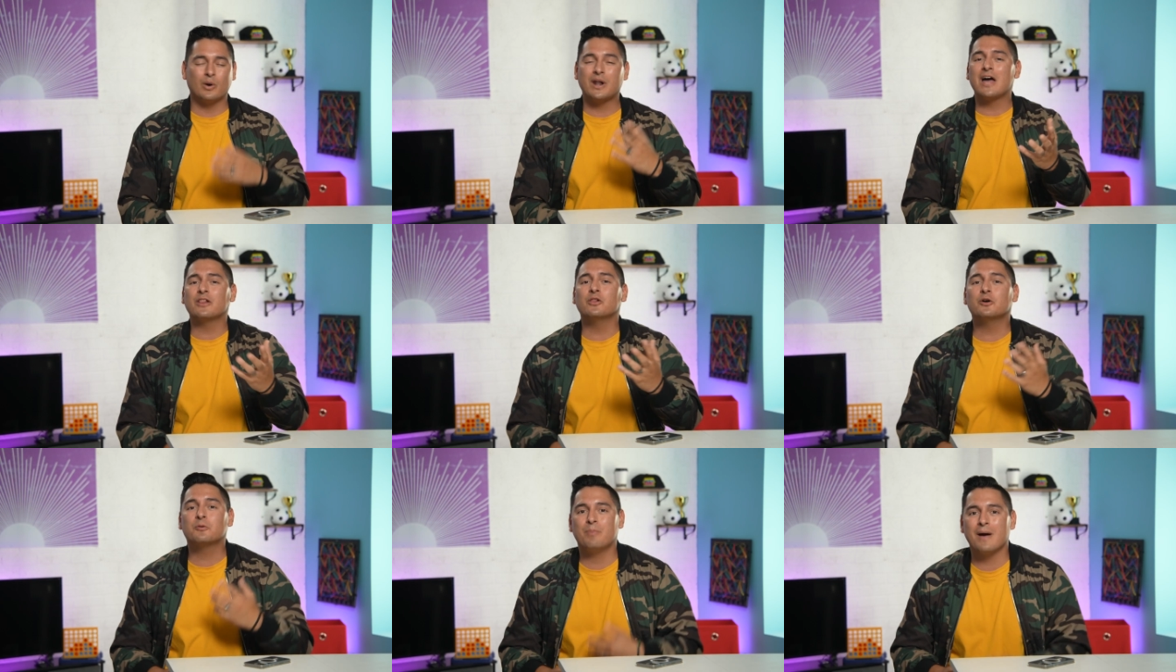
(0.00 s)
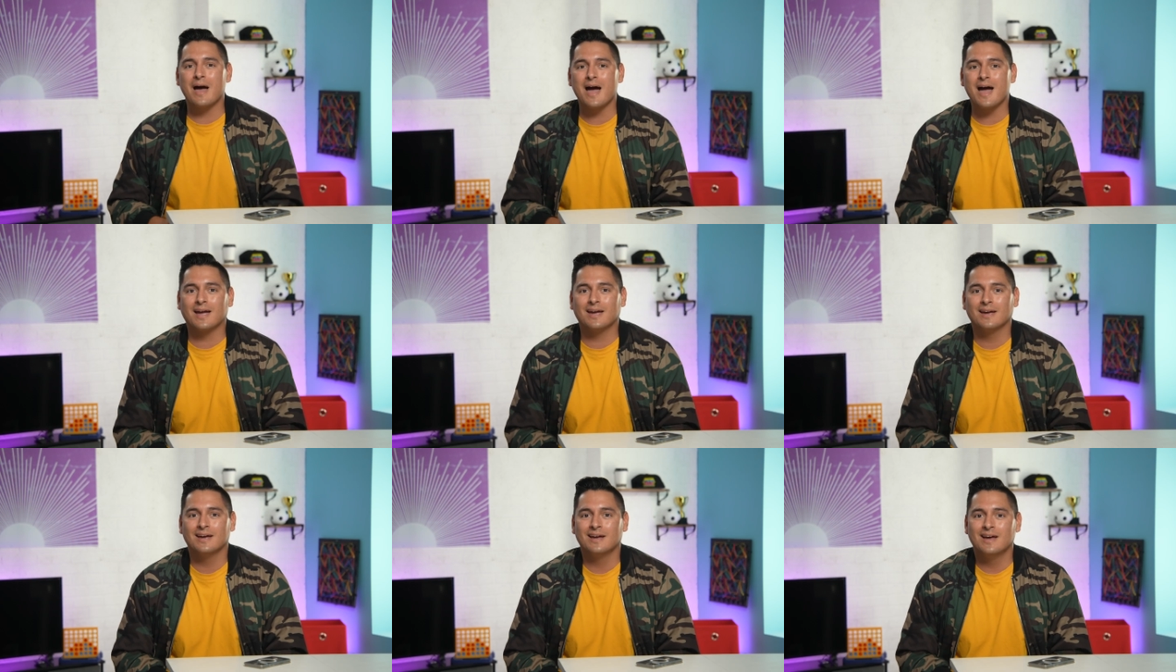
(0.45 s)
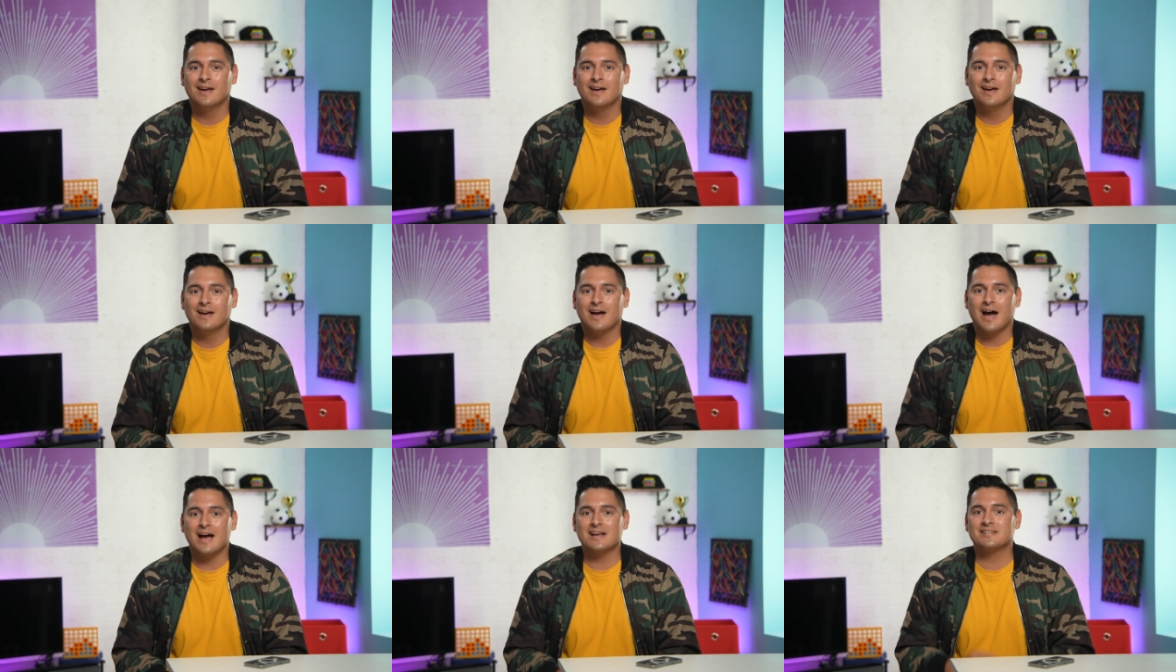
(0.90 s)
When I look back,
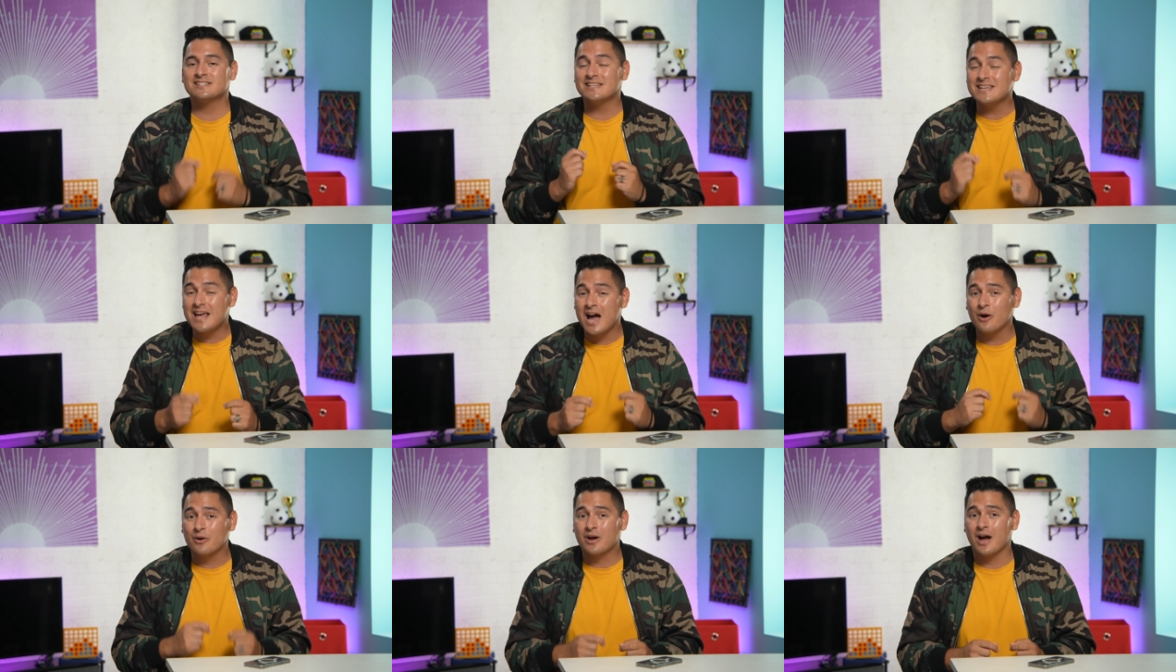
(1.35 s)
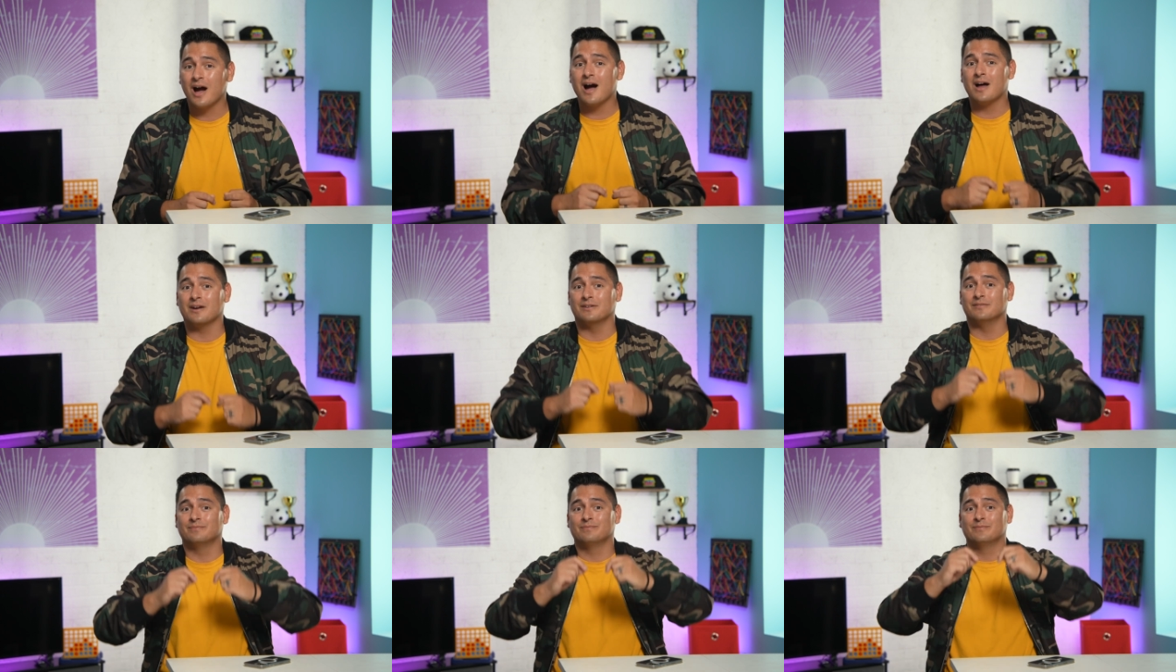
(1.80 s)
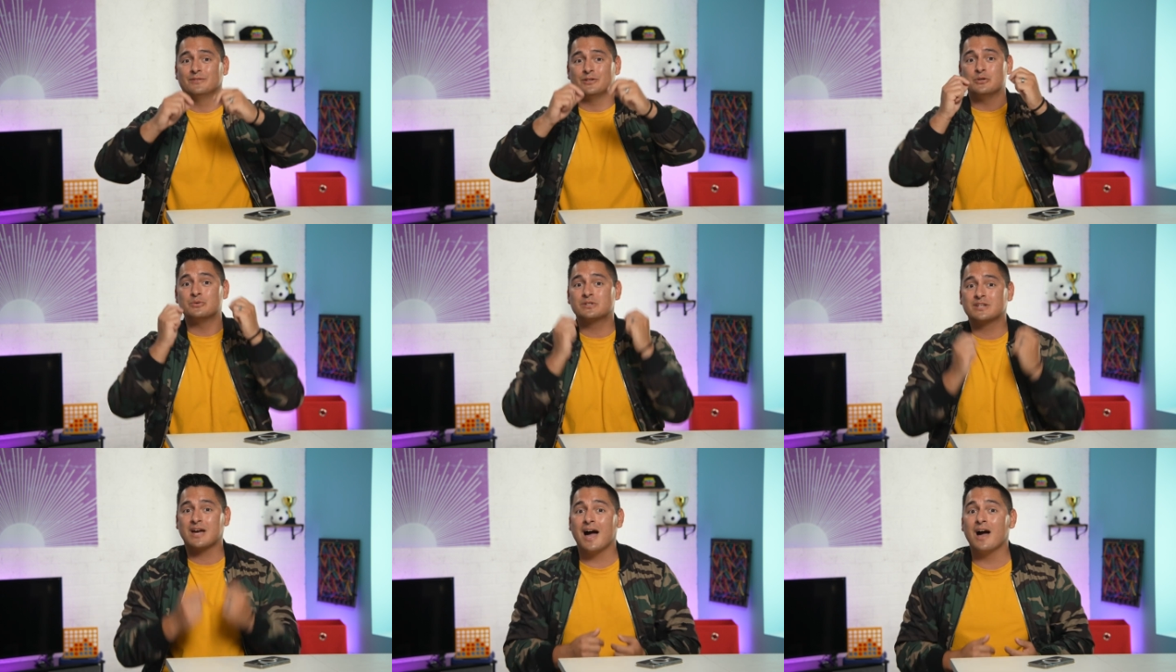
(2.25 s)
I see how God
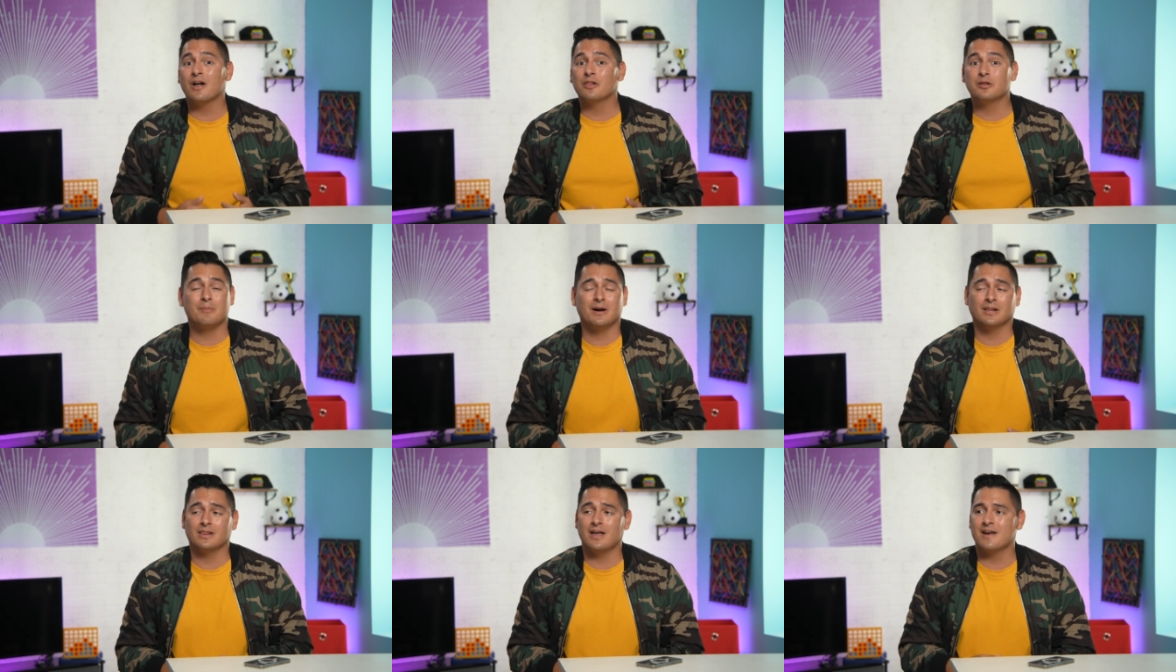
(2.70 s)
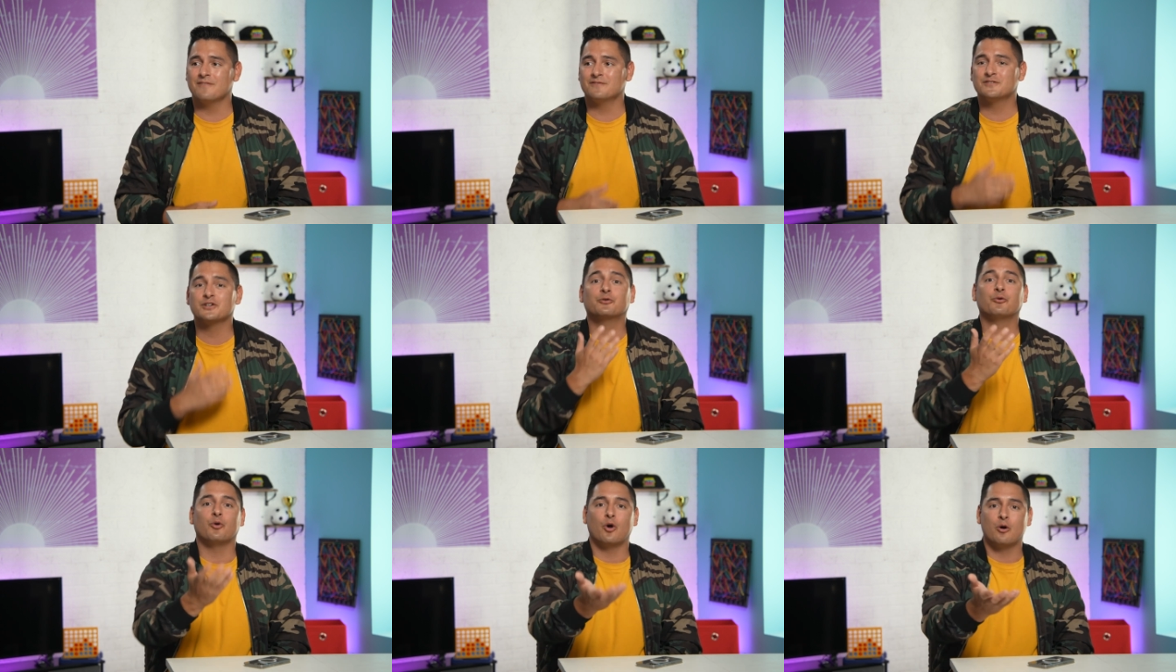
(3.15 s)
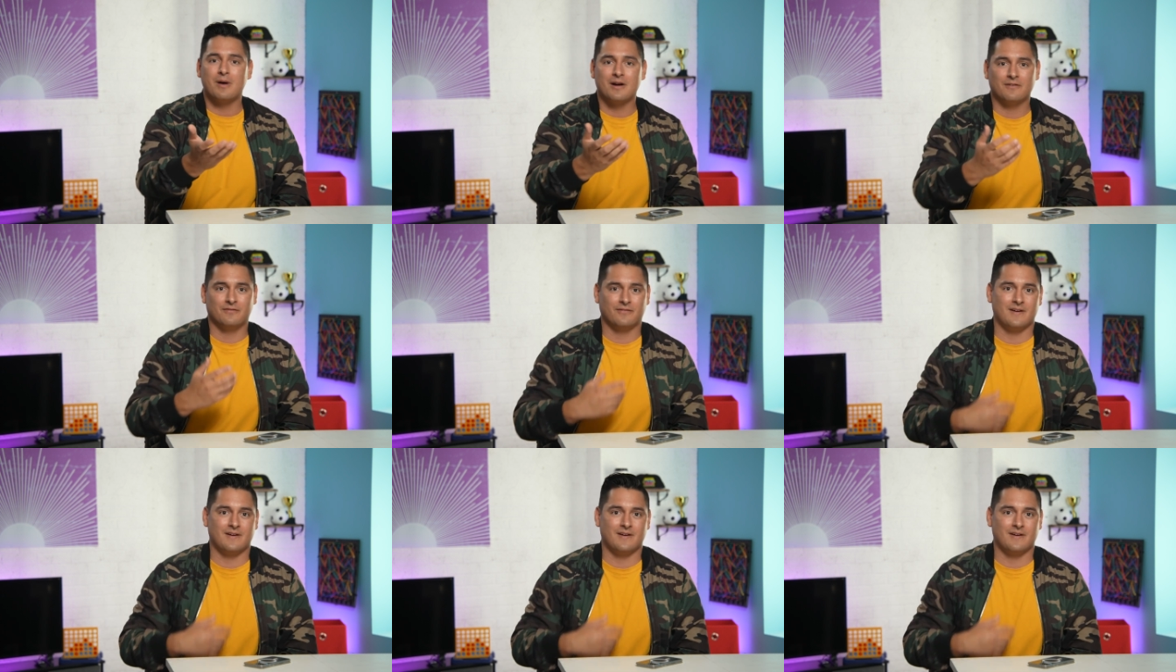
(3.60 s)
used Kyle in my life to grow my